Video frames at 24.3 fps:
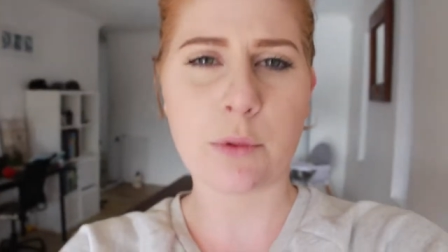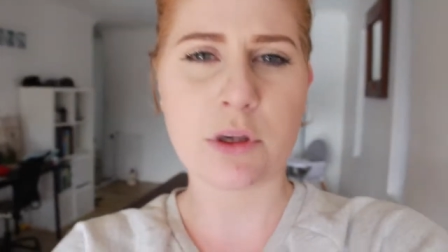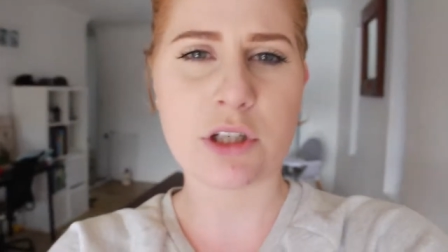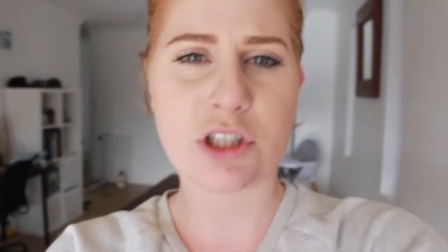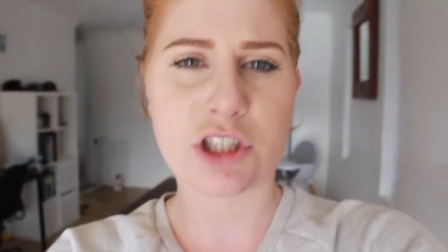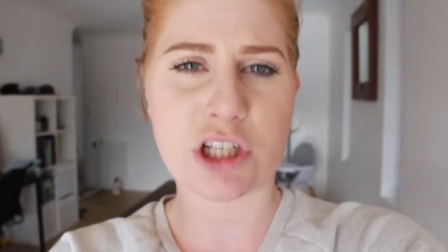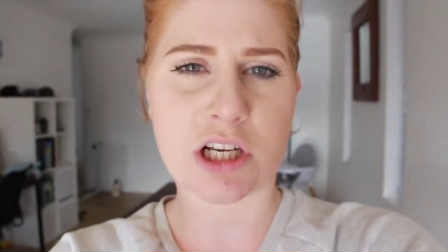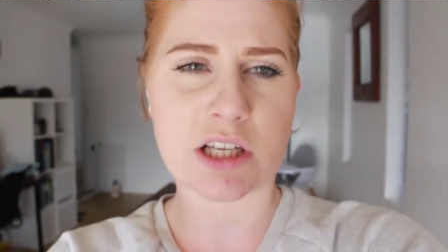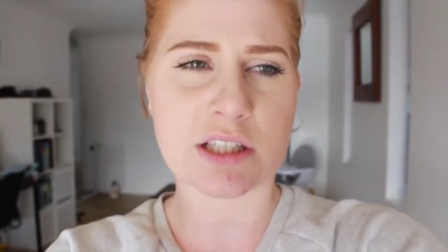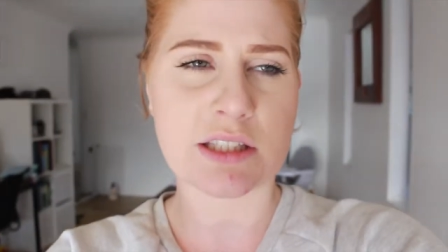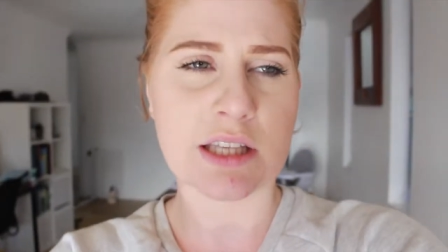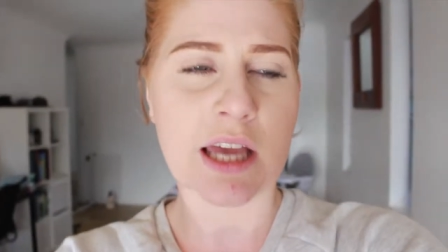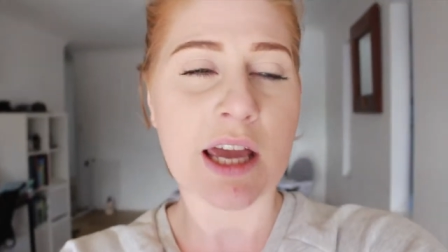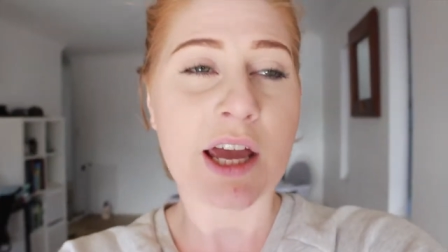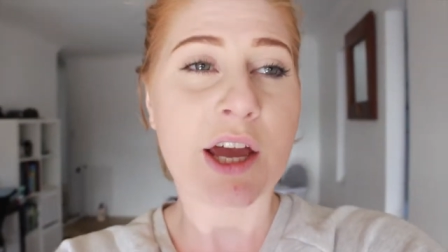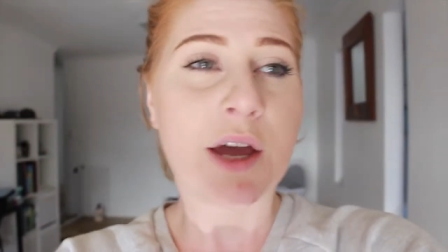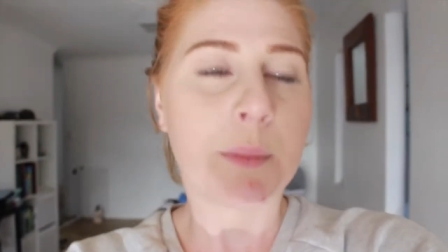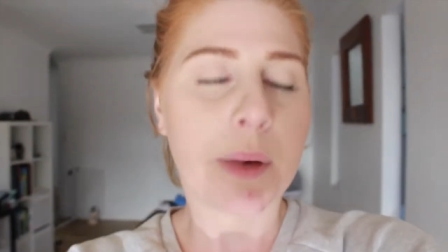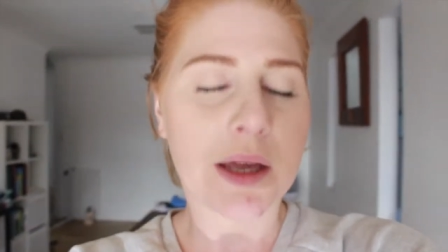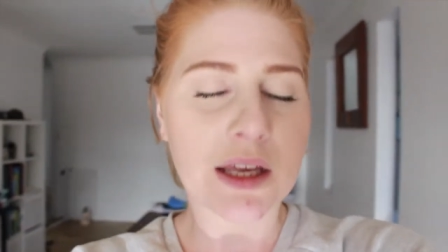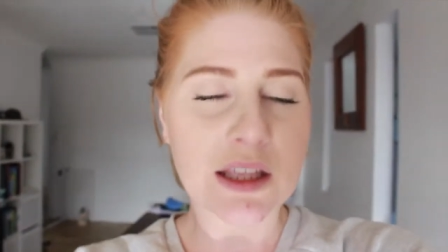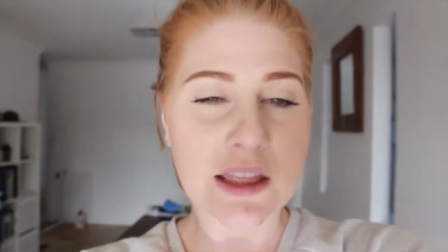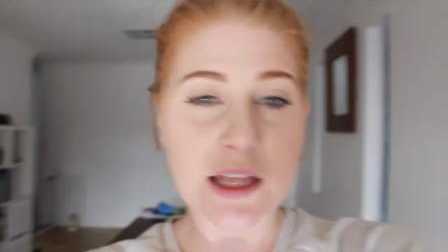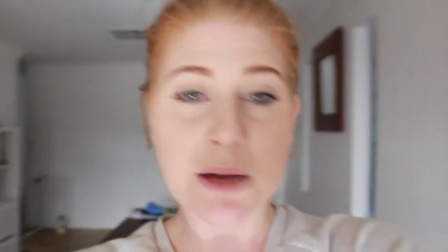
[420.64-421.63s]
would just
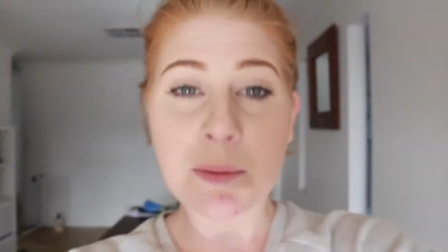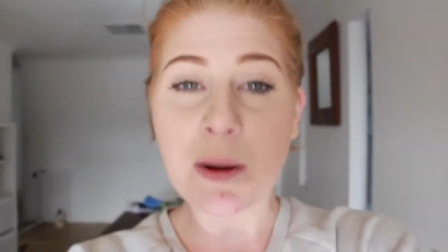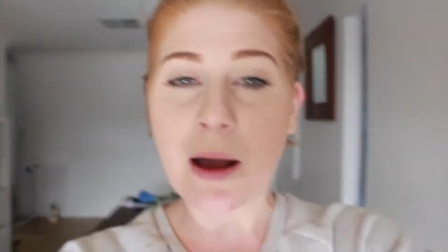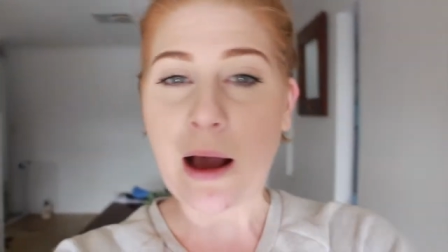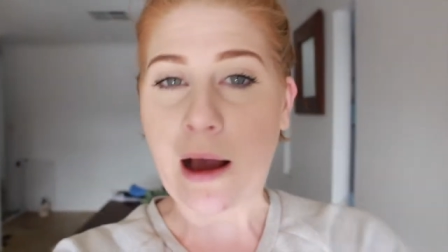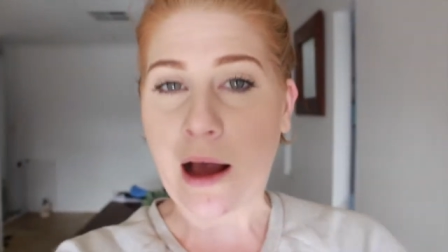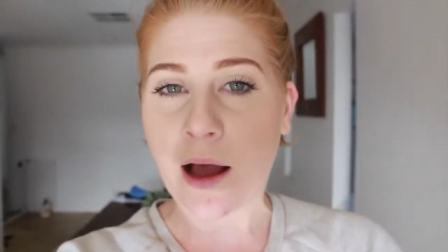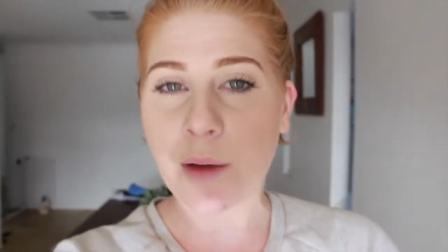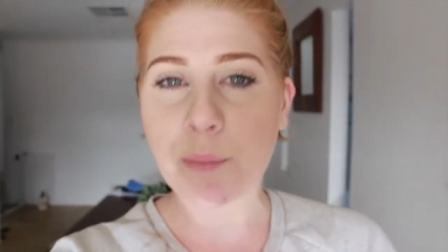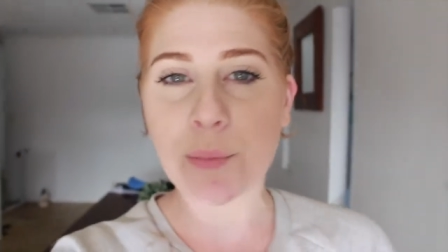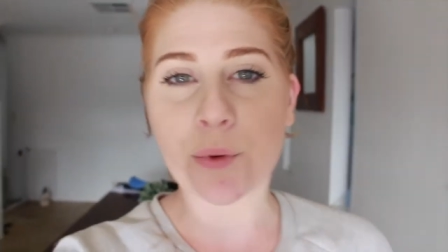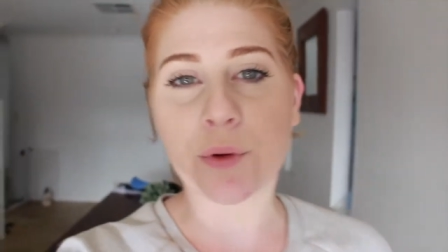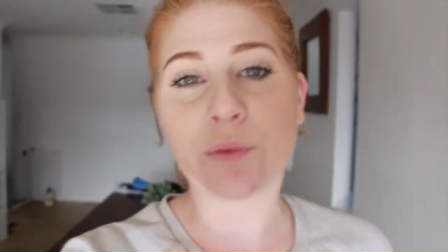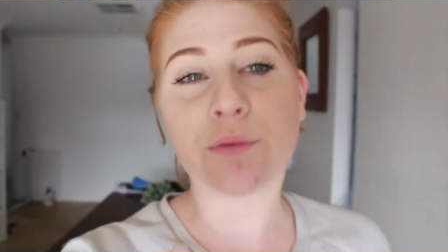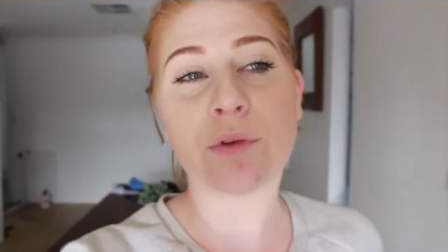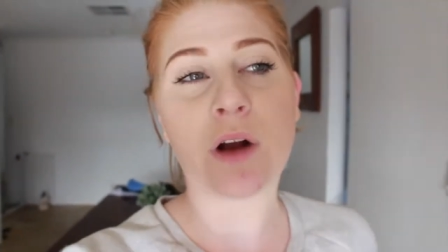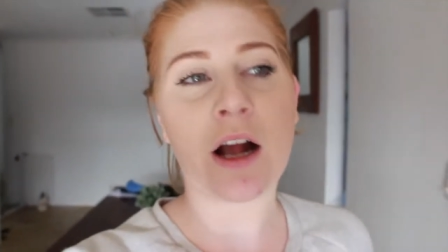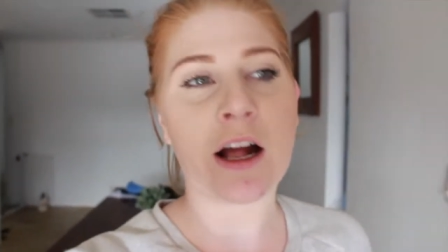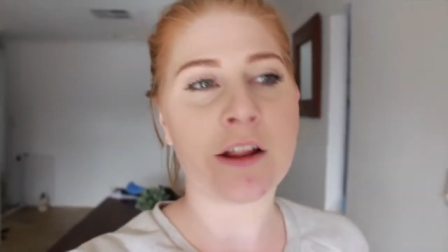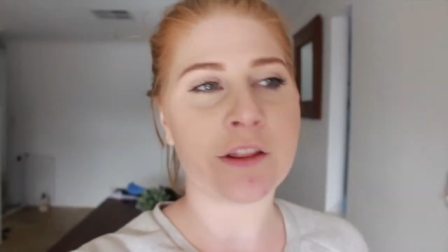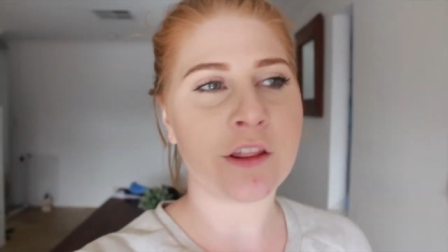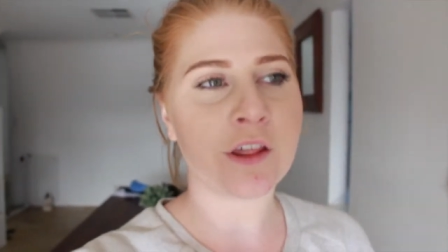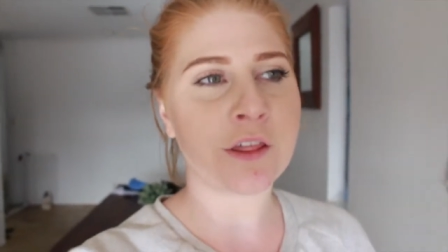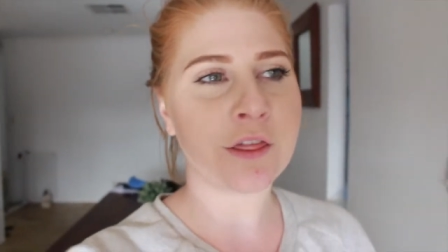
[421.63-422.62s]
pick them up
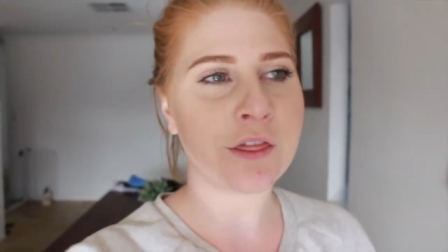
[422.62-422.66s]
rather